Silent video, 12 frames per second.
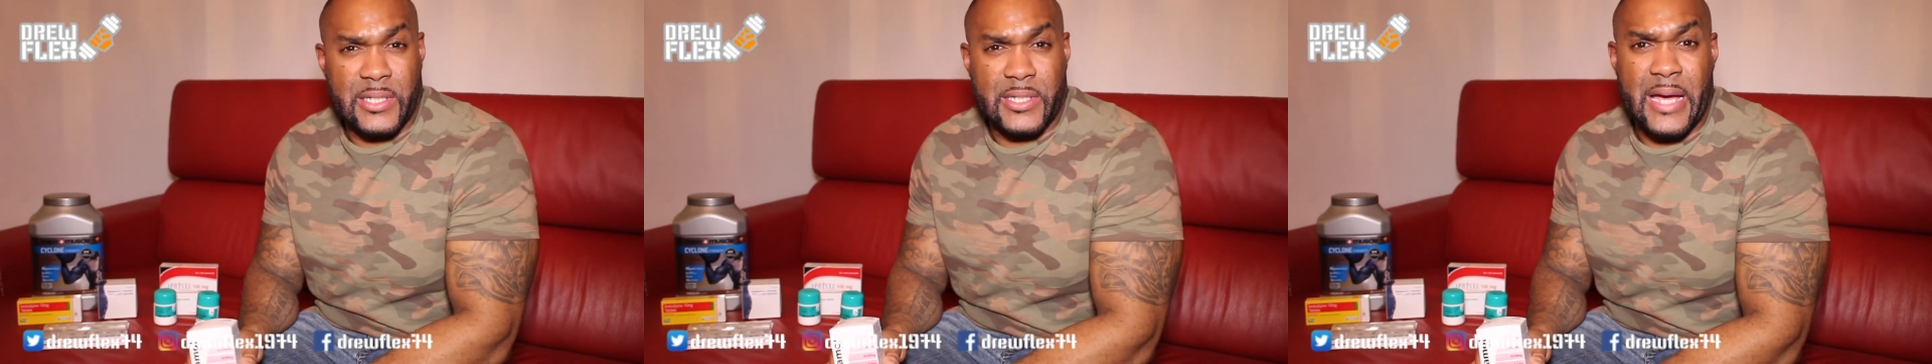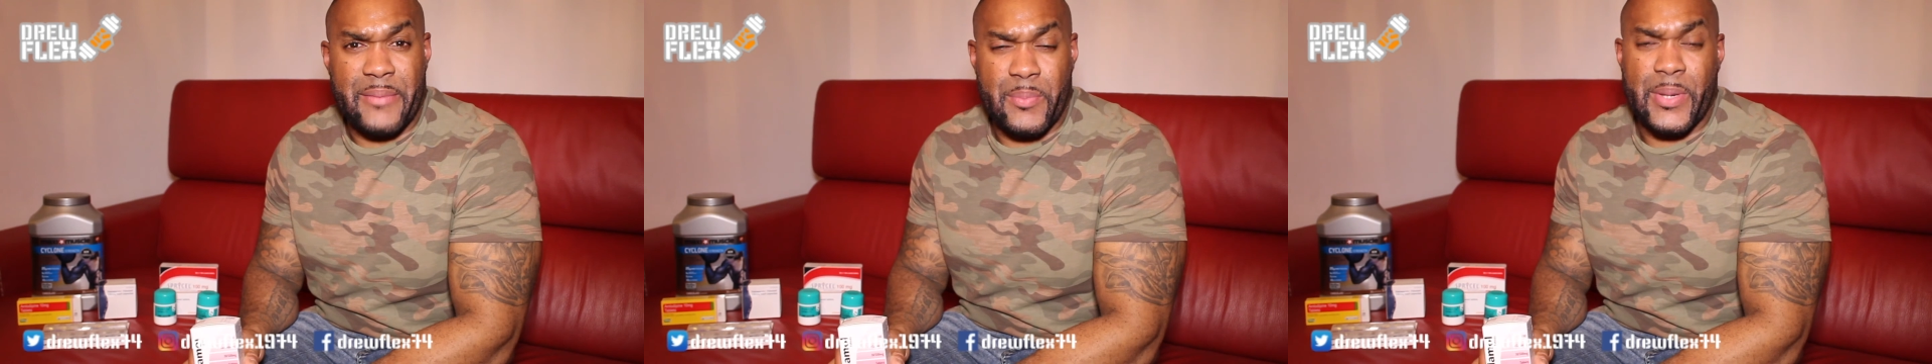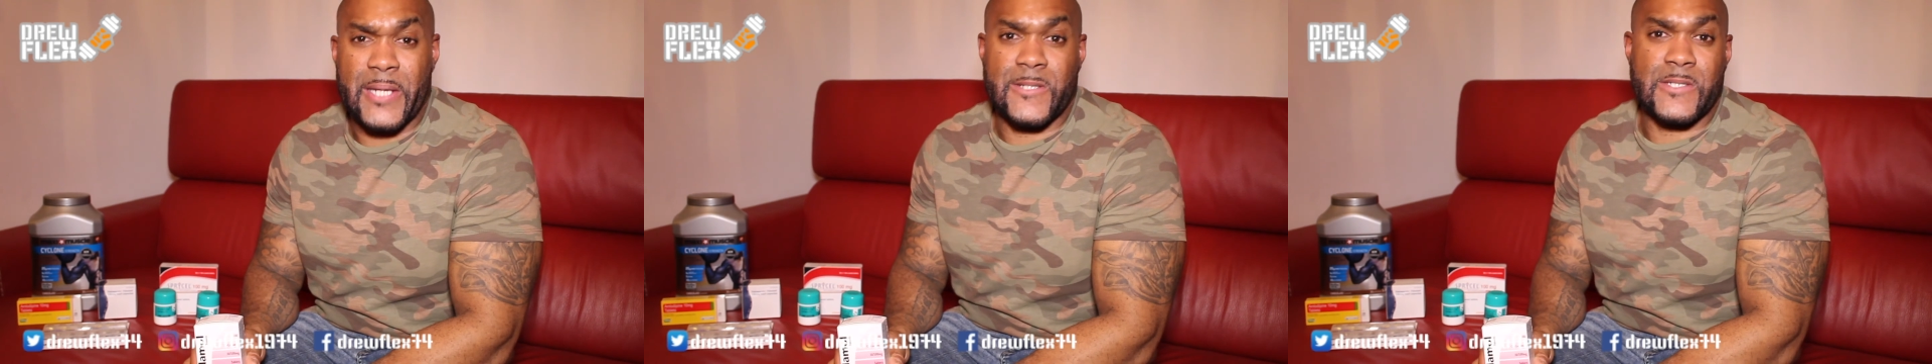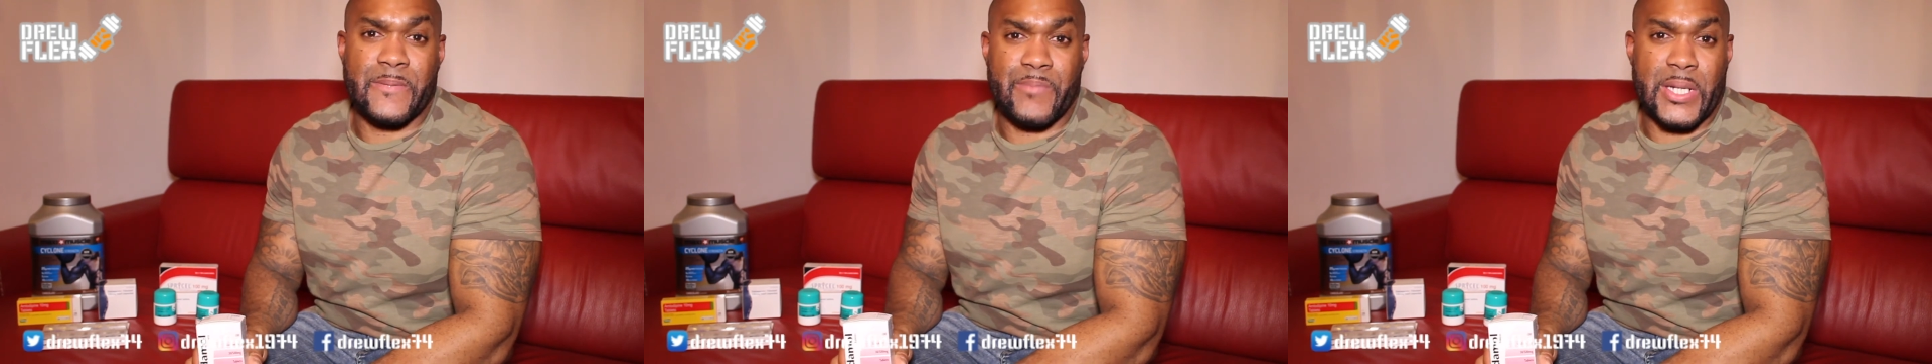
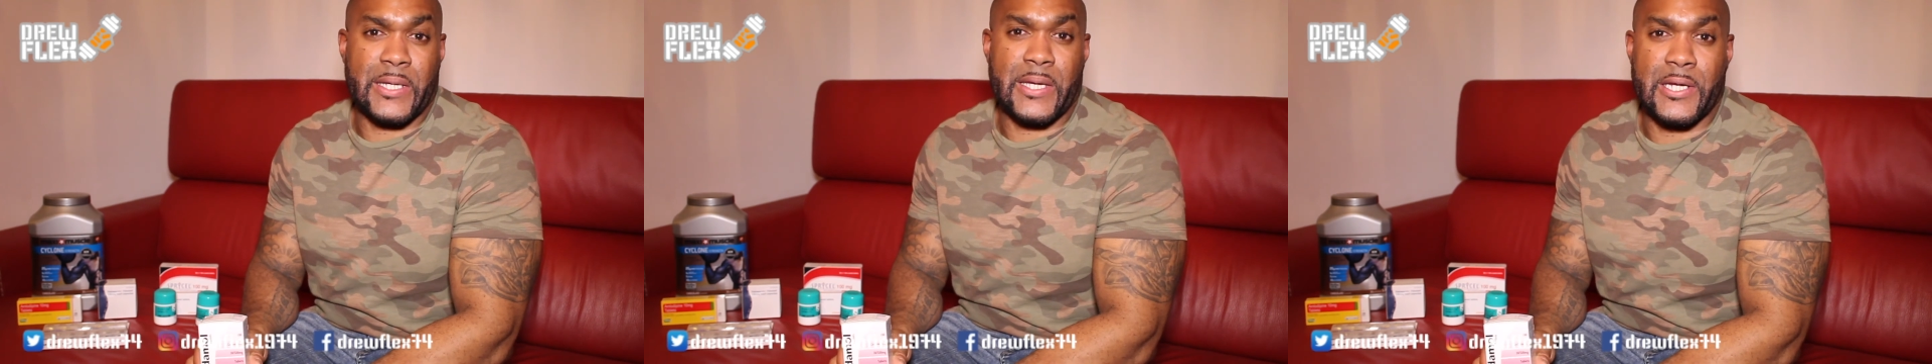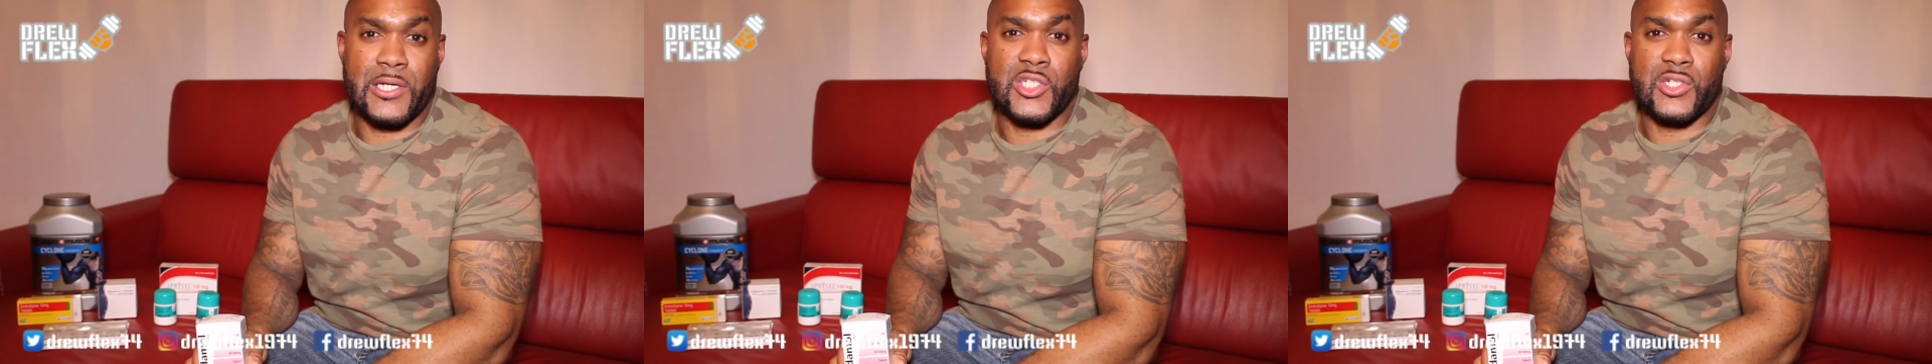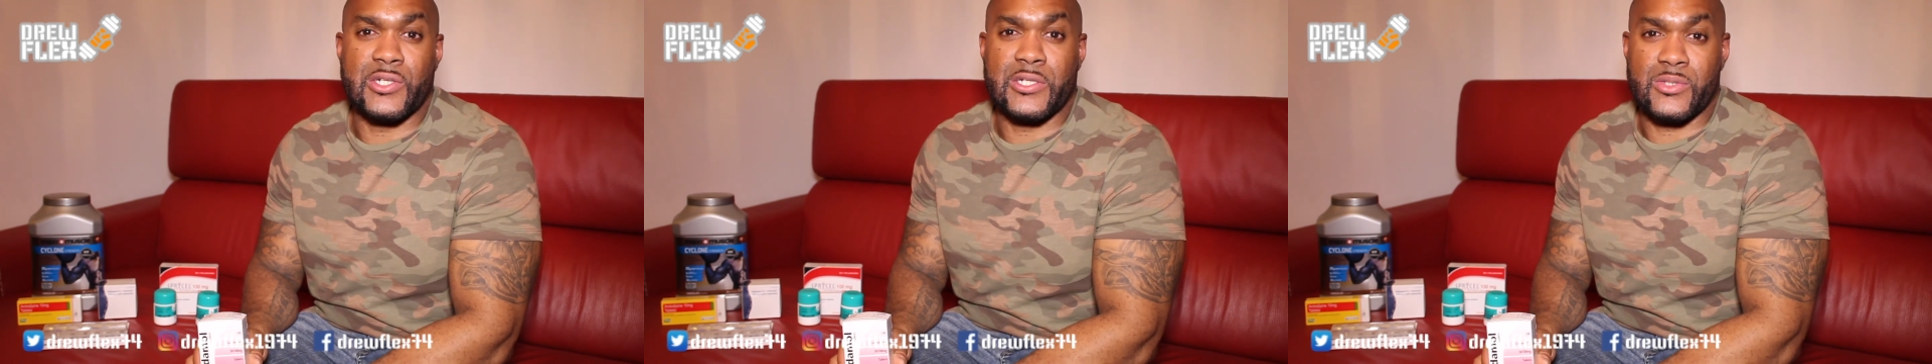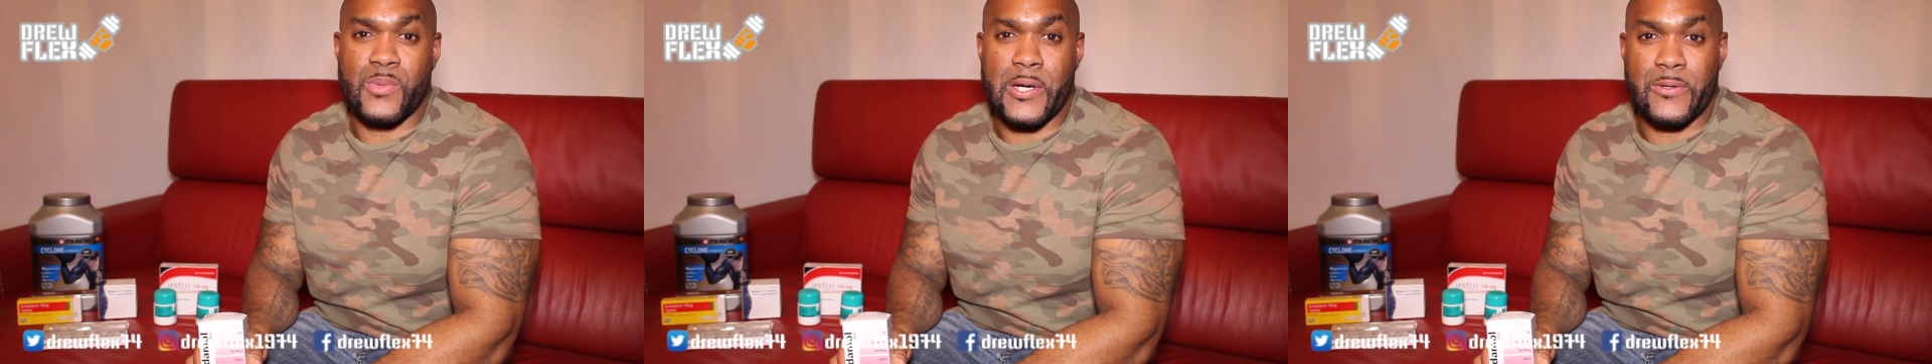gabapentin medication
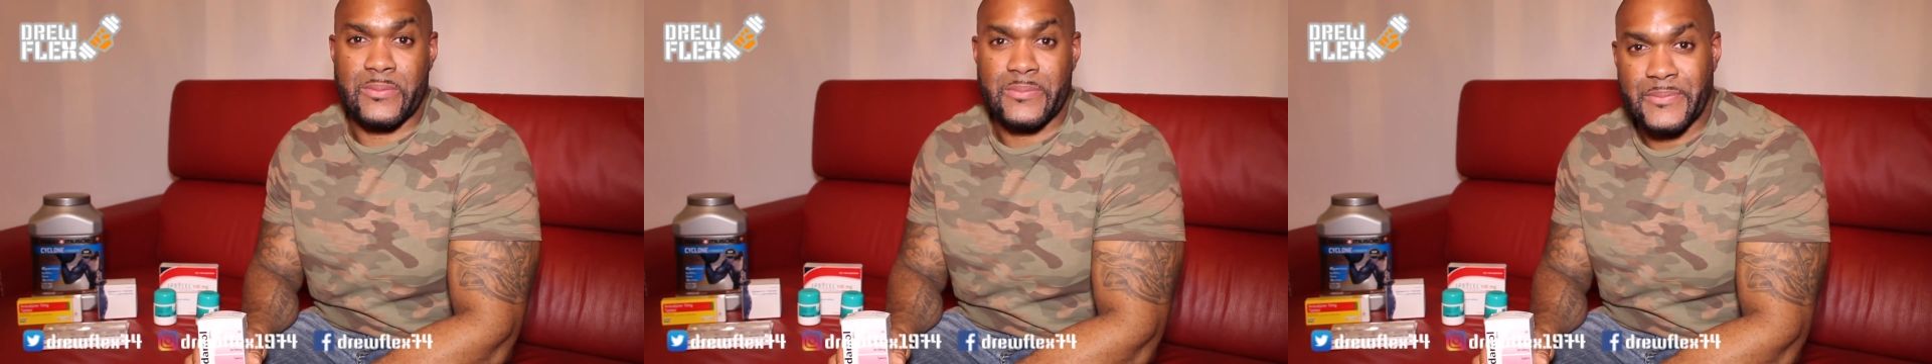as well.